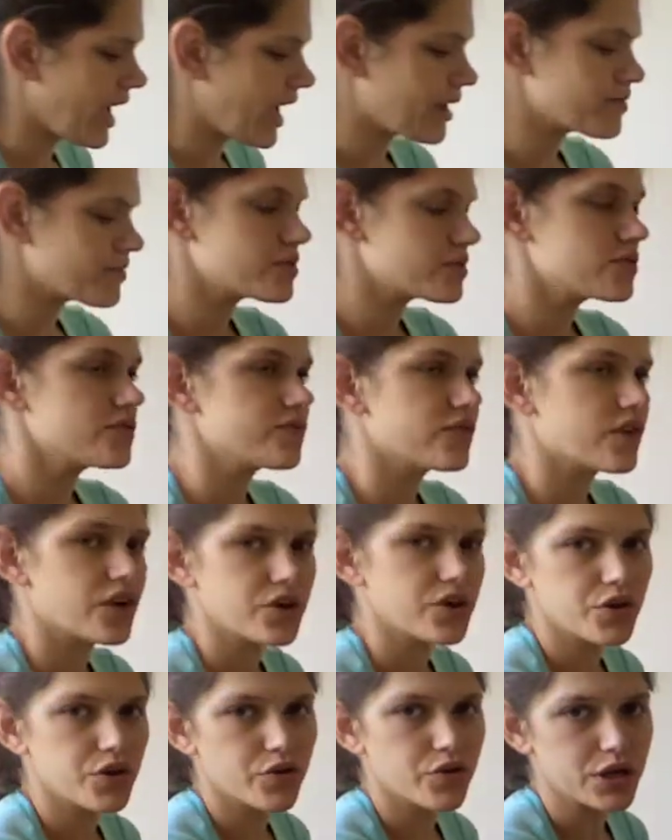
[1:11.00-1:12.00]
absolute
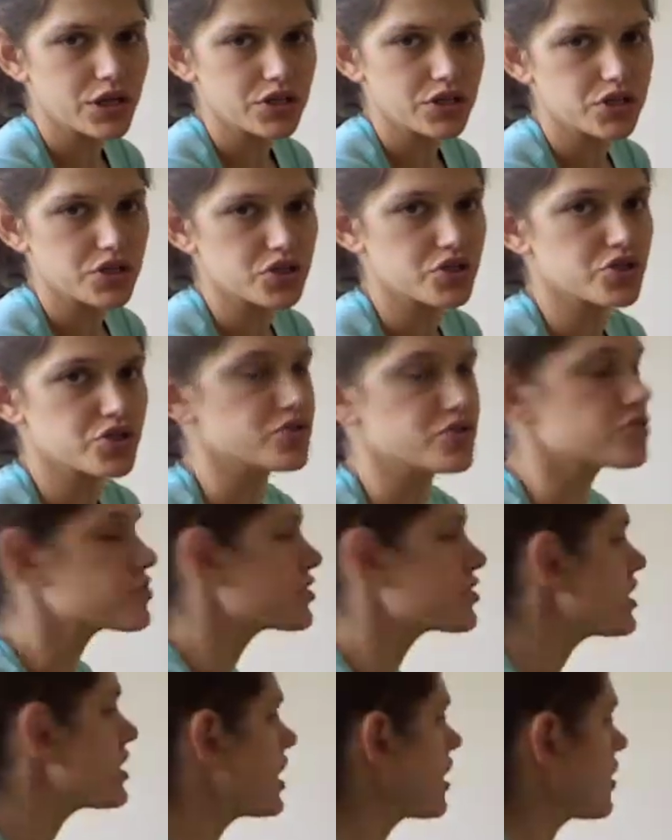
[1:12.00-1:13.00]
value equations
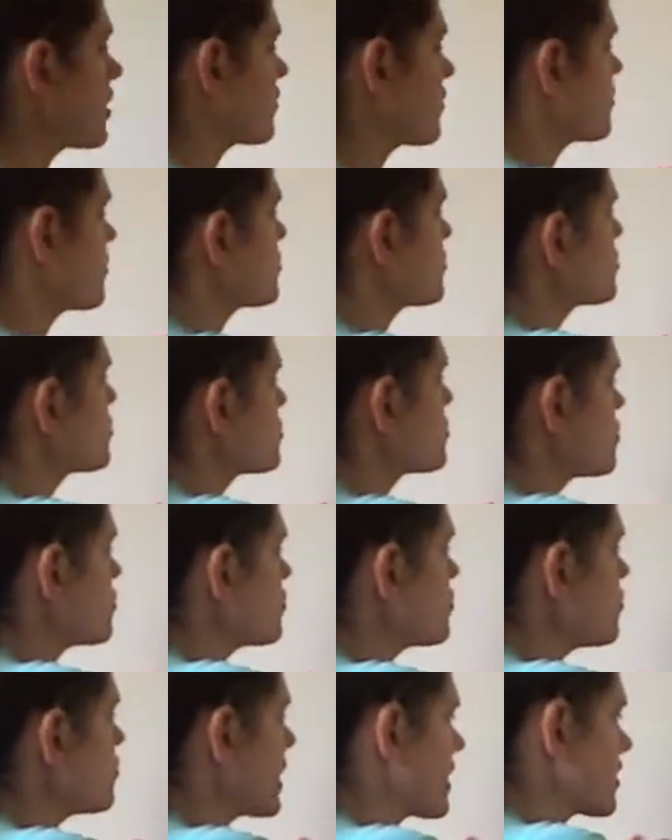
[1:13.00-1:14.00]
usually have two
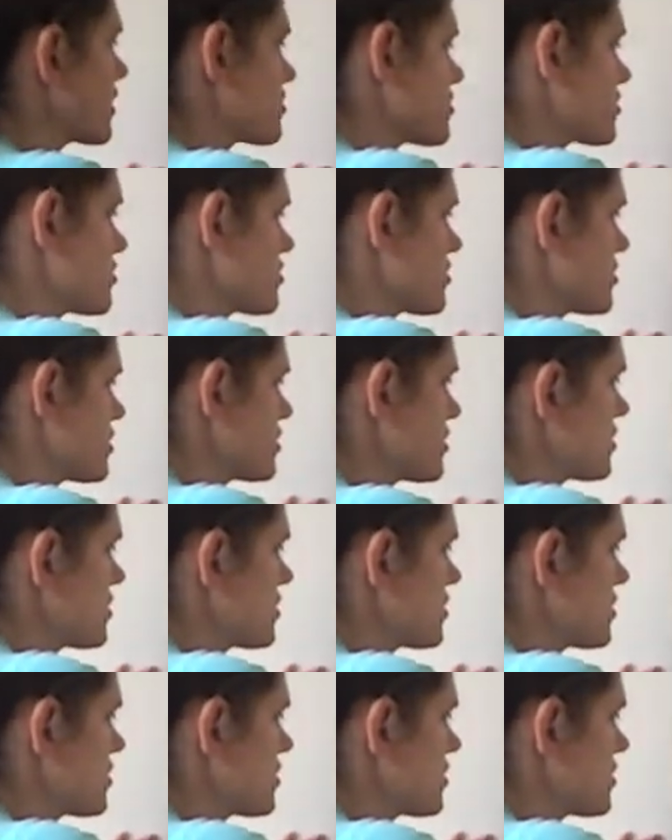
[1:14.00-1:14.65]
answers.